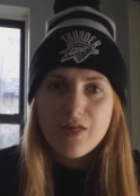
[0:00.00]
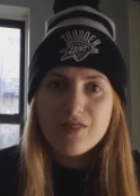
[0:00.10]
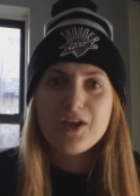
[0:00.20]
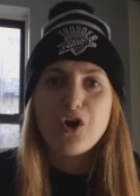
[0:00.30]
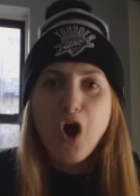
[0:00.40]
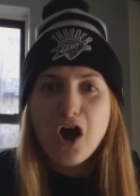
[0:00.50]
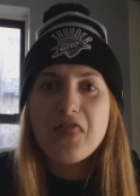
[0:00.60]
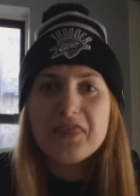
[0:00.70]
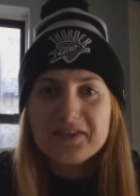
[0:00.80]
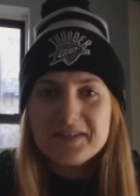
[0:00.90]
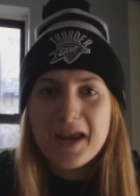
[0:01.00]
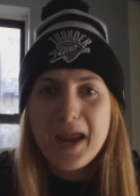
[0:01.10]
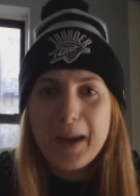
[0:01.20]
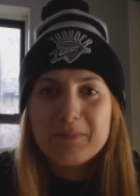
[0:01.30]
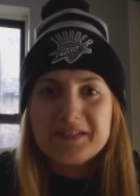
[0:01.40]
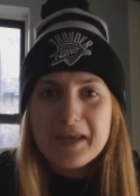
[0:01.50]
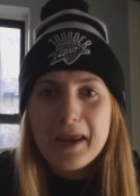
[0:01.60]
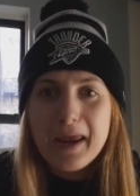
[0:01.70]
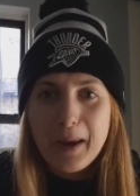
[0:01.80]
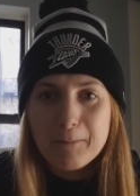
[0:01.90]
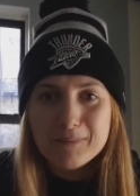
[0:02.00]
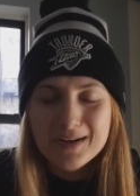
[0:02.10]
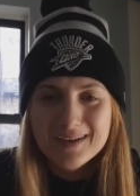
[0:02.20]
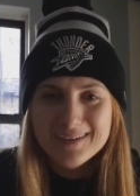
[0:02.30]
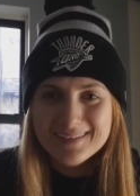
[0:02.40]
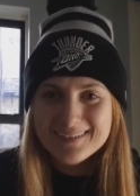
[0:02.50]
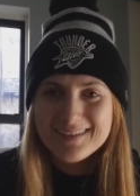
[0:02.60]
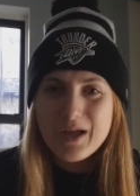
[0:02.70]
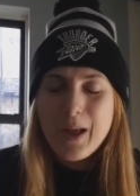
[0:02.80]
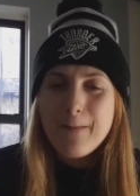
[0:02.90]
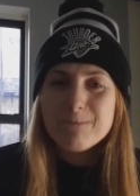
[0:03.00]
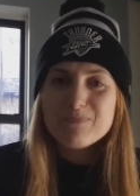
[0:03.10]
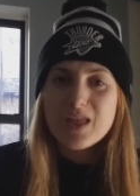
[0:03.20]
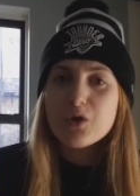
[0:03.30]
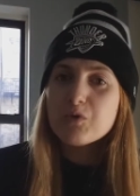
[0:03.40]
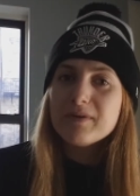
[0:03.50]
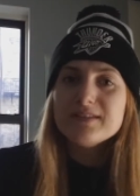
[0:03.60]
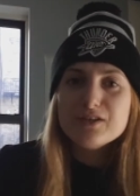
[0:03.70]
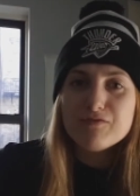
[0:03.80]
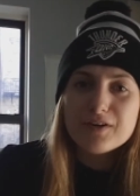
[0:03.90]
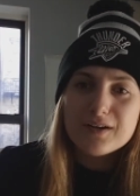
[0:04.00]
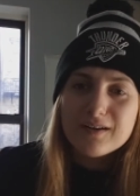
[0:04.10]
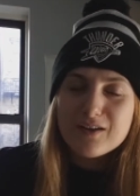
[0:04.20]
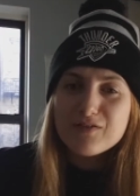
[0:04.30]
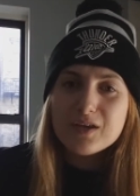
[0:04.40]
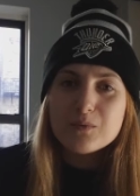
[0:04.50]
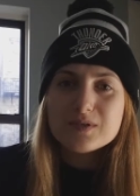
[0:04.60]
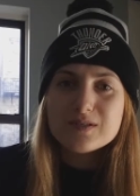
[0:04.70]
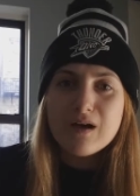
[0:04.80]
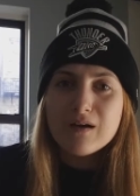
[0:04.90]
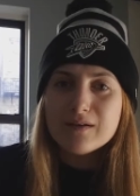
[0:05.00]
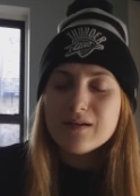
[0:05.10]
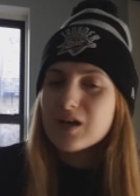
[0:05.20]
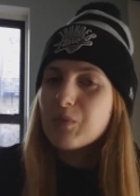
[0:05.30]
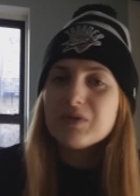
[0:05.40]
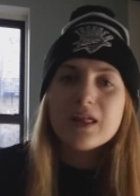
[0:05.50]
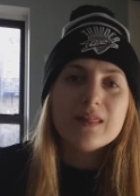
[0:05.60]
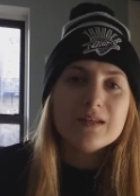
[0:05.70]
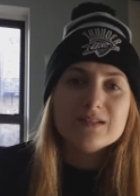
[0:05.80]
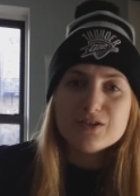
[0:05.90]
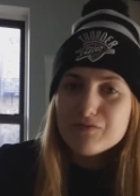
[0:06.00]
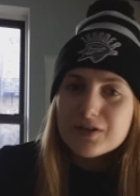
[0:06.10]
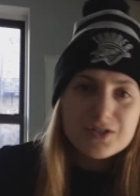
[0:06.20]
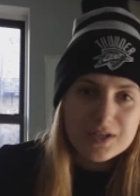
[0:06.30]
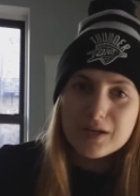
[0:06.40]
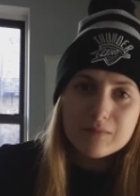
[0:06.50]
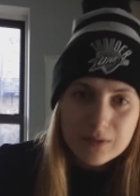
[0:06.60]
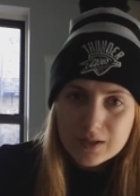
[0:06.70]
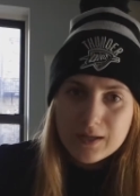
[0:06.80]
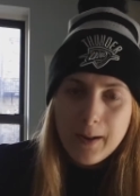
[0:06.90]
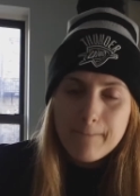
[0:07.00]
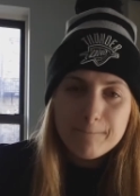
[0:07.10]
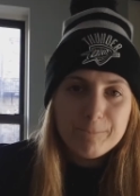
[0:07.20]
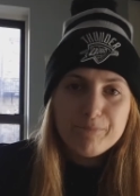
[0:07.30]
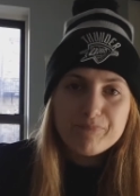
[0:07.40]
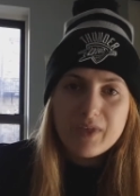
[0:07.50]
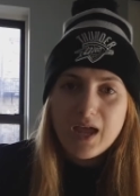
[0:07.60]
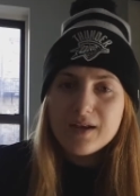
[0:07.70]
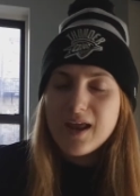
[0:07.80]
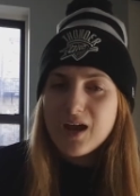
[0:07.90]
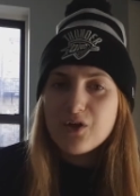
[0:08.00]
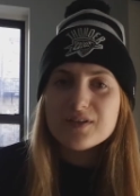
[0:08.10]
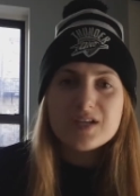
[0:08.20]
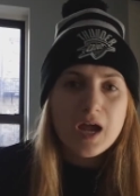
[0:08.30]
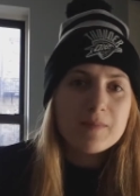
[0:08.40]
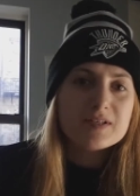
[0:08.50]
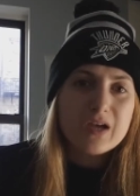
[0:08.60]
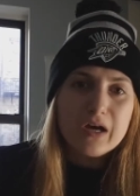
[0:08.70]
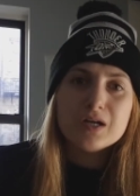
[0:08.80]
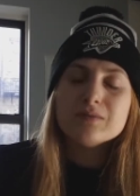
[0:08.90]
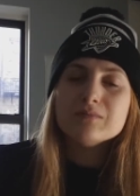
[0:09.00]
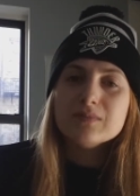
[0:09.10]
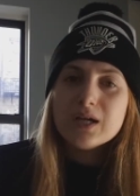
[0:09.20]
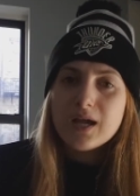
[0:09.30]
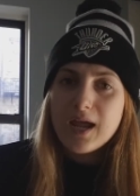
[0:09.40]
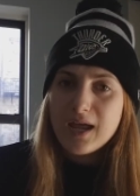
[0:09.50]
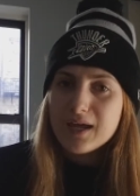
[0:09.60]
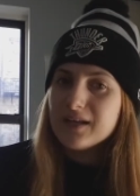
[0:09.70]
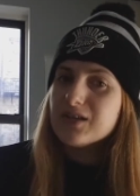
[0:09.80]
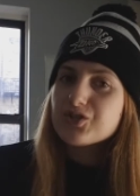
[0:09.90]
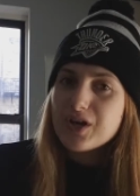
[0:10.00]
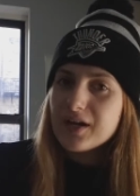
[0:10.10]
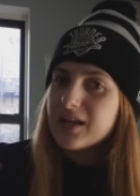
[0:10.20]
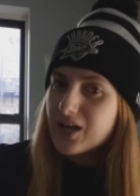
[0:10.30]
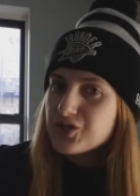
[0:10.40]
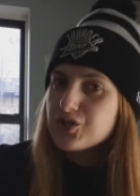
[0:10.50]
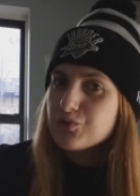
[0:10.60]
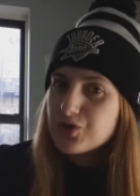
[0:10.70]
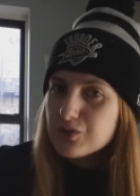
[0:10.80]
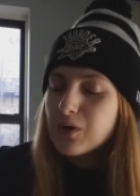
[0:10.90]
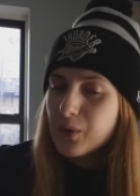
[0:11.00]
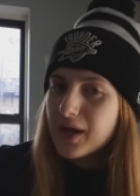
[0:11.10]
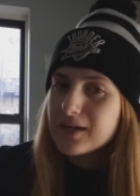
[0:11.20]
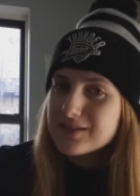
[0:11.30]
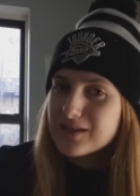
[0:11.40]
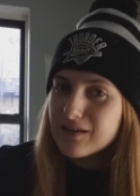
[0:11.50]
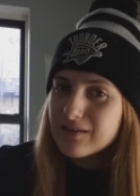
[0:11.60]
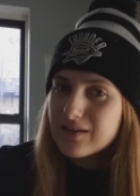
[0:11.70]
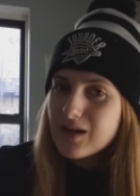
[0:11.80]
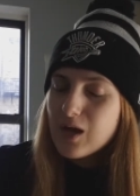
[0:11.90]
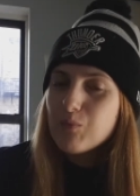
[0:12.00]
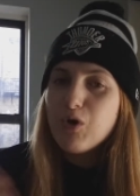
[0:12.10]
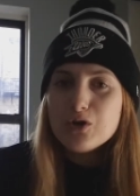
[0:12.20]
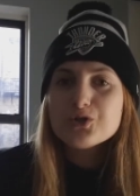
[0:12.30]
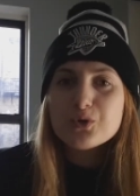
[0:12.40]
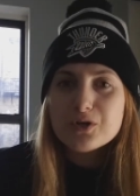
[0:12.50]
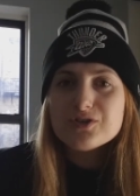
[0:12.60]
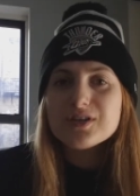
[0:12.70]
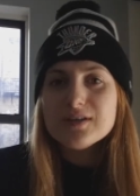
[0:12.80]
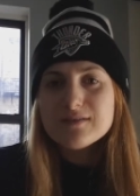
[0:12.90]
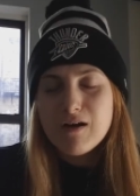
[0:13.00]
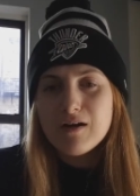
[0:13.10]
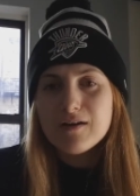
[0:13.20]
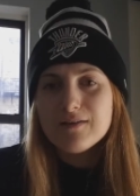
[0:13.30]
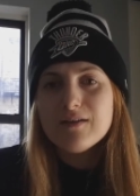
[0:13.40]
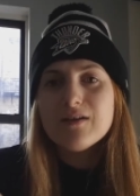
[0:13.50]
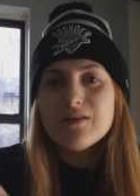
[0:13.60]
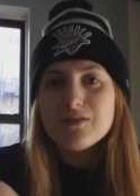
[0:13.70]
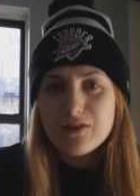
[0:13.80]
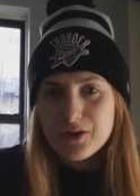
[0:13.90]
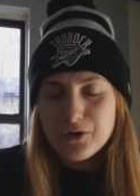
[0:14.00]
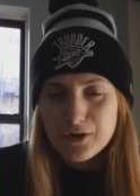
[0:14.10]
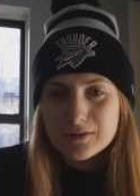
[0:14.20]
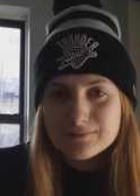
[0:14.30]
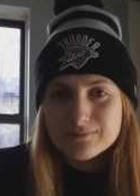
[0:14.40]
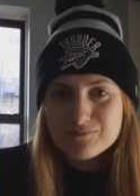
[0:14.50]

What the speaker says: They're on the same team. It would be different if he was on a completely different team and now the time has come and he's trying to get you to OKC. Paul George is on the Thunder.